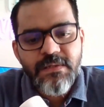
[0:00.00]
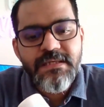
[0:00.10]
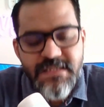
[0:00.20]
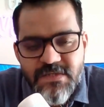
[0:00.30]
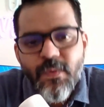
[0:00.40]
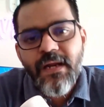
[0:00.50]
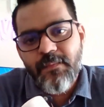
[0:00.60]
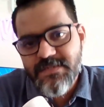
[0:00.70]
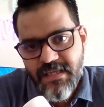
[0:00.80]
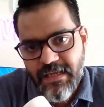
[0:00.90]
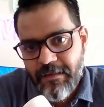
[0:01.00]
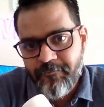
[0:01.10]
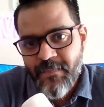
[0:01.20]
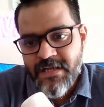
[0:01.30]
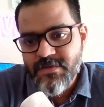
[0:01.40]
So this is what I'm saying.
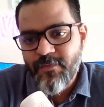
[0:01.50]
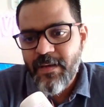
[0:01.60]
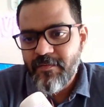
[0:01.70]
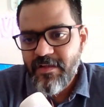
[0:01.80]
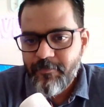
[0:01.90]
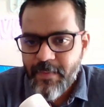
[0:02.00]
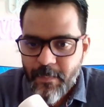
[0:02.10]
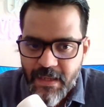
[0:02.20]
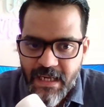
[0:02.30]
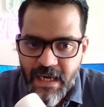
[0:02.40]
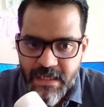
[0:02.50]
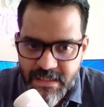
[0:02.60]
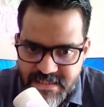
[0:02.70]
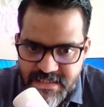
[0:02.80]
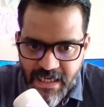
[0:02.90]
So when if people can
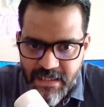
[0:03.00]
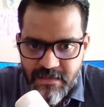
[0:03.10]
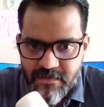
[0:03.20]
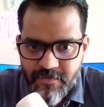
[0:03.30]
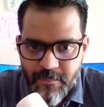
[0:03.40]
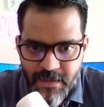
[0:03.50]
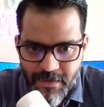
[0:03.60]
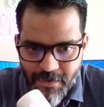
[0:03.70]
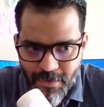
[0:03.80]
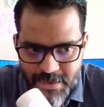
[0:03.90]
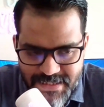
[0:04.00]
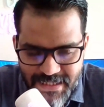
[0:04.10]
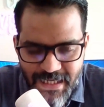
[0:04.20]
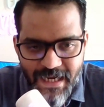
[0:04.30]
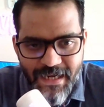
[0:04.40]
understand from a
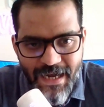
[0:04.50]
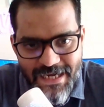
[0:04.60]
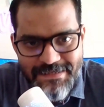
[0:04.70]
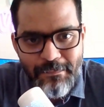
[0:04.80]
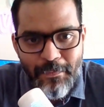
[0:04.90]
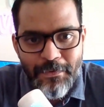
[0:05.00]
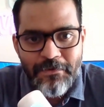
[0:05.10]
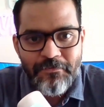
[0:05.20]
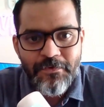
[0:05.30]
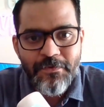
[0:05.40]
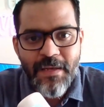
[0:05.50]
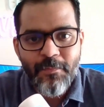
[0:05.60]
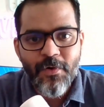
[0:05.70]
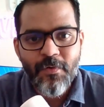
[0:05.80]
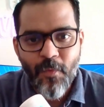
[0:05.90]
logical and rational point of view
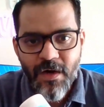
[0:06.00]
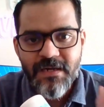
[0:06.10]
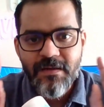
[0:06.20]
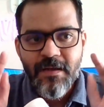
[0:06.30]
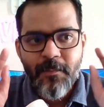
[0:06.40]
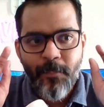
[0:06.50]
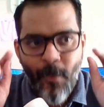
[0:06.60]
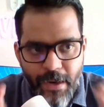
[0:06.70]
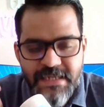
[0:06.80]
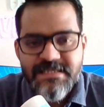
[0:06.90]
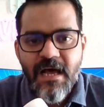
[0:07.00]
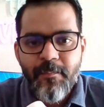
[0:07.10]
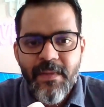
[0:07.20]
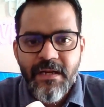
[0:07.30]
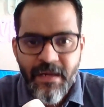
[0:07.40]
about what points
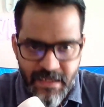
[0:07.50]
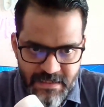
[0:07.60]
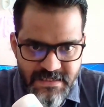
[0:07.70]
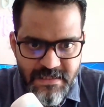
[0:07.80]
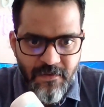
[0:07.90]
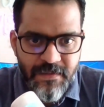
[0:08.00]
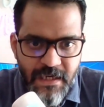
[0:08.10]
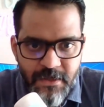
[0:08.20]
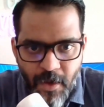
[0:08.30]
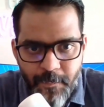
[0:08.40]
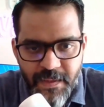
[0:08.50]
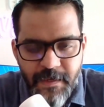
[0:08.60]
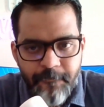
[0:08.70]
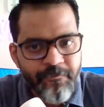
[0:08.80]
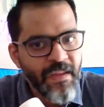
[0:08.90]
have been raised on that
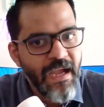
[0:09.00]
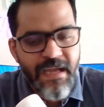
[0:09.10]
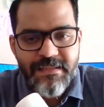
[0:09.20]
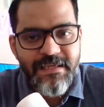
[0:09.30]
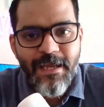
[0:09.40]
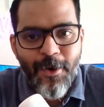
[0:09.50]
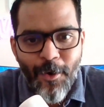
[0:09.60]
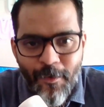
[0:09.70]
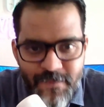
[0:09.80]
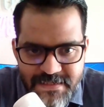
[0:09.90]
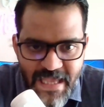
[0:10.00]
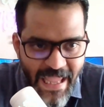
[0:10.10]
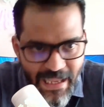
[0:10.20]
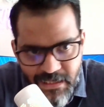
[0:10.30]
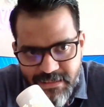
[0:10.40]
topic, I think a lot of this
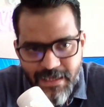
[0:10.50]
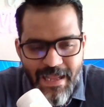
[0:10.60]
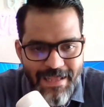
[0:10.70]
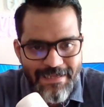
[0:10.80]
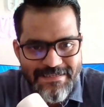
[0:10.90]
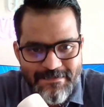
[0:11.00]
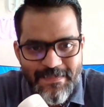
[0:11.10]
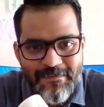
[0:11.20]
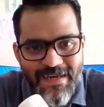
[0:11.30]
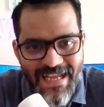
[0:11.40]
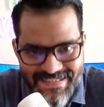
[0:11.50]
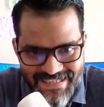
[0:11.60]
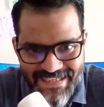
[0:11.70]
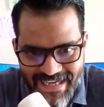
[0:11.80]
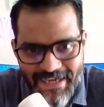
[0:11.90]
hate and harassment will
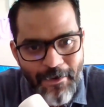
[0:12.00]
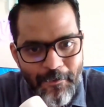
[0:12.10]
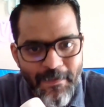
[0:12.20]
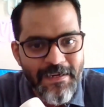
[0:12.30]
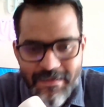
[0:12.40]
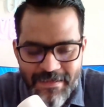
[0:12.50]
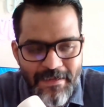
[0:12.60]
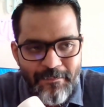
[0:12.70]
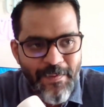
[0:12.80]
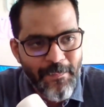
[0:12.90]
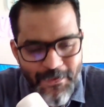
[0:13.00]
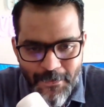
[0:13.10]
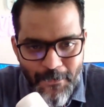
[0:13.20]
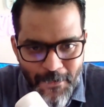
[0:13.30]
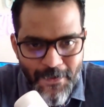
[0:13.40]
actually die down. But people
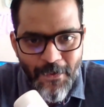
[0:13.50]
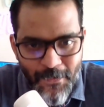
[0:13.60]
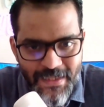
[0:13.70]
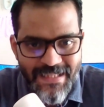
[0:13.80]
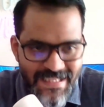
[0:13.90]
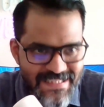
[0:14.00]
don't want to do that.